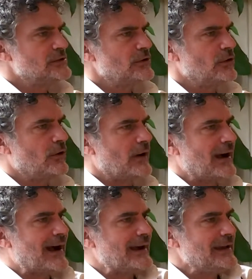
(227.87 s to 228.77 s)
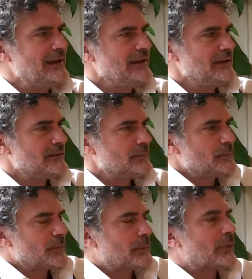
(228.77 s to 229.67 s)
So I
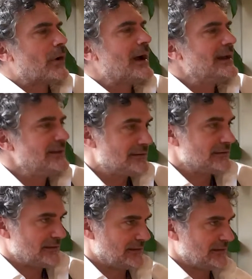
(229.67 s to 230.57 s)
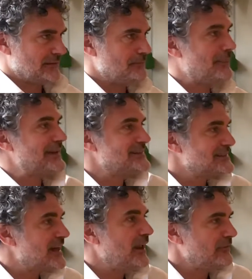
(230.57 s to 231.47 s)
pride
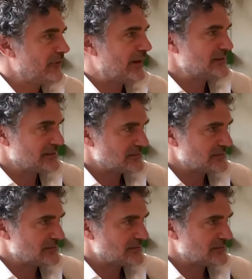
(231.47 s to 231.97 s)
myself as,